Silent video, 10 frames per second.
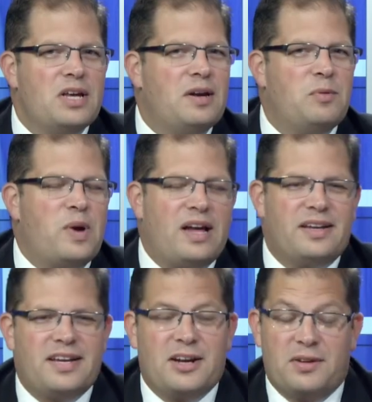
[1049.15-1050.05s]

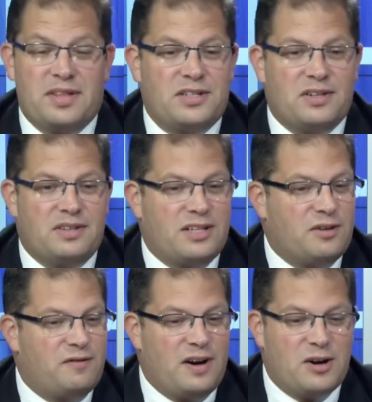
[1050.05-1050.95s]
Well, you know, that's a
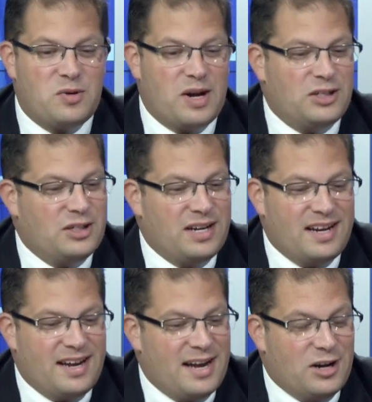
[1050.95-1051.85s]
fair question
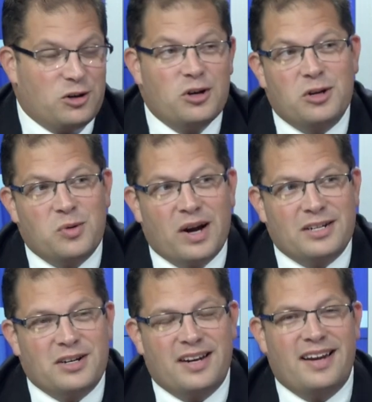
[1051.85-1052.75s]
and a good
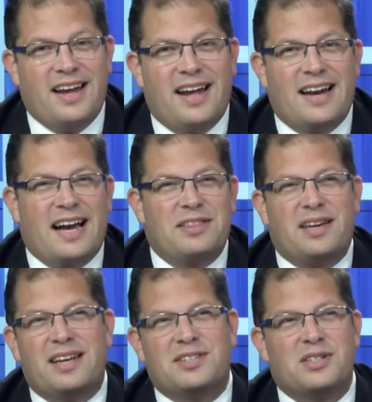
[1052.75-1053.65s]
question, and I
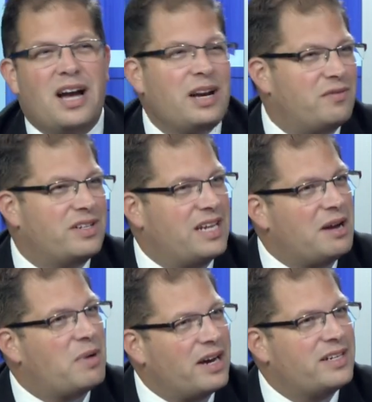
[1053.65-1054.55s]
think it's kind of a
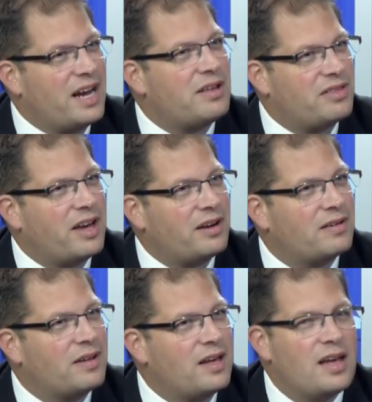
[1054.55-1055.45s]
day-by-day thing.
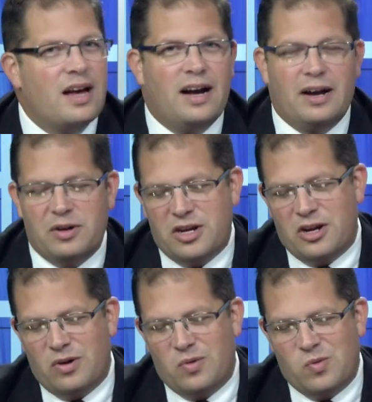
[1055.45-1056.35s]

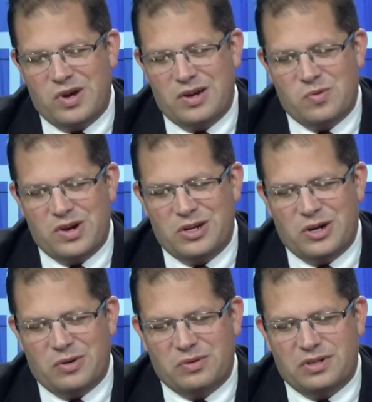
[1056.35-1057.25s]
We
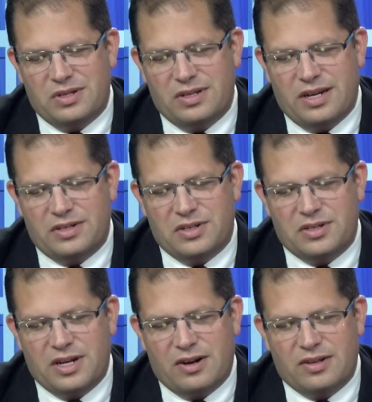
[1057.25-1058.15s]
don't
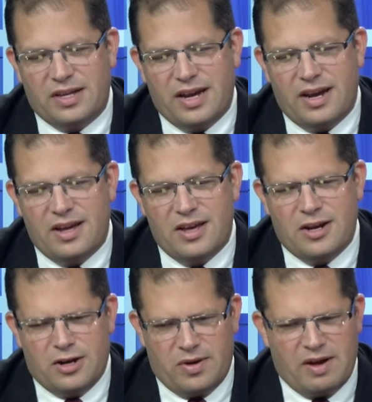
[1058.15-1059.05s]
necessarily,
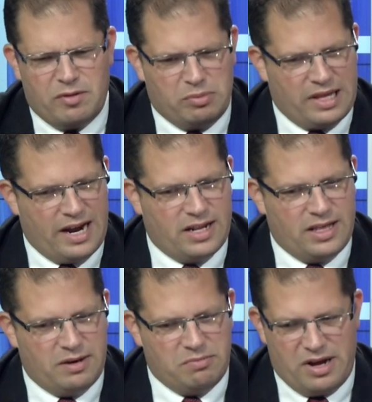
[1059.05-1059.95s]
you know, have a plan
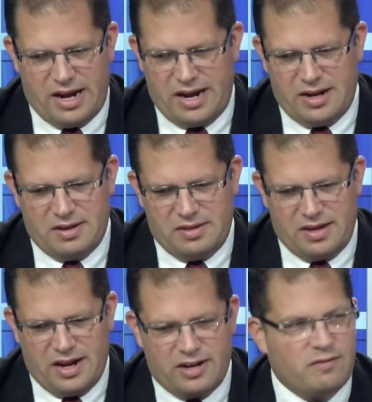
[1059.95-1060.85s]
that by
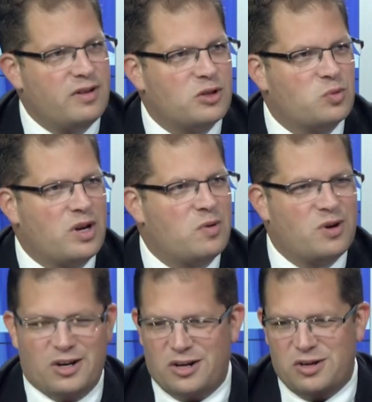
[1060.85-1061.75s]
the end of this week we're
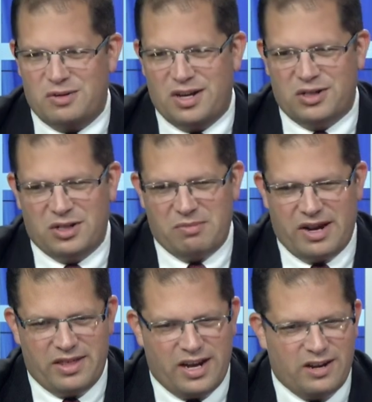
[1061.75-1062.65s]
going to do this, and
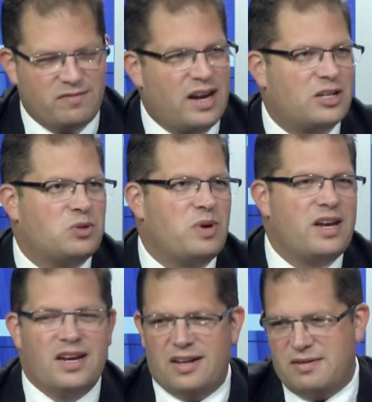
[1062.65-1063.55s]
by the end of next
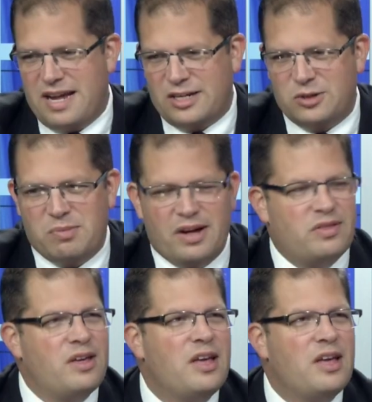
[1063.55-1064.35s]
week and next month.